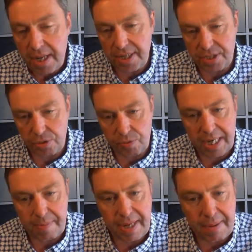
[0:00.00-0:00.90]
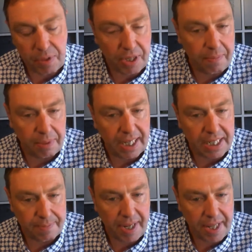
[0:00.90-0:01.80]
that's already been put in
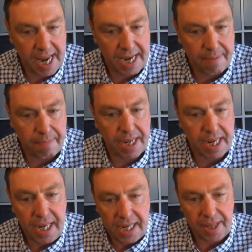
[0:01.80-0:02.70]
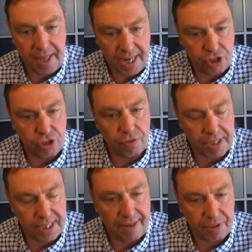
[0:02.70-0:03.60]
place by the NEP and that
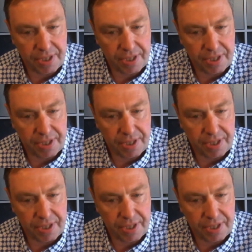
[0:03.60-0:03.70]
assurance level.